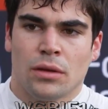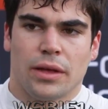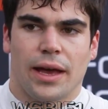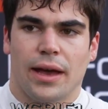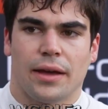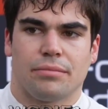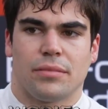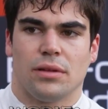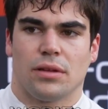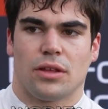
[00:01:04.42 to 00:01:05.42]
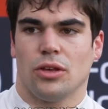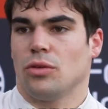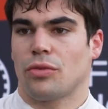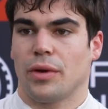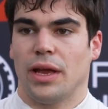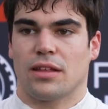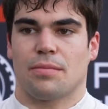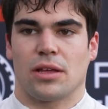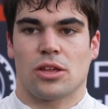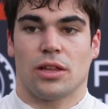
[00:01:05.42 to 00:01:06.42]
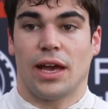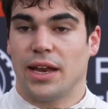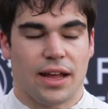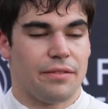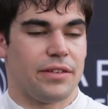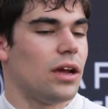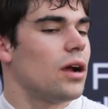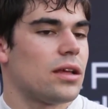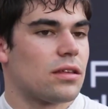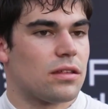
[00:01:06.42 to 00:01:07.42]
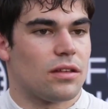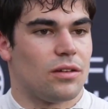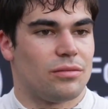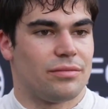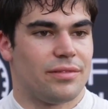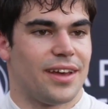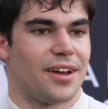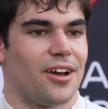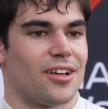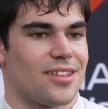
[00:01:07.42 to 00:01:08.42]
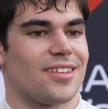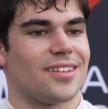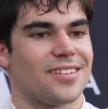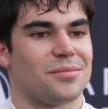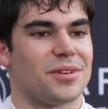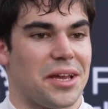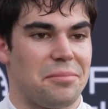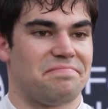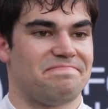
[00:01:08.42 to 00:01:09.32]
Q3 especially, I didn't have DRS, so that cost some time.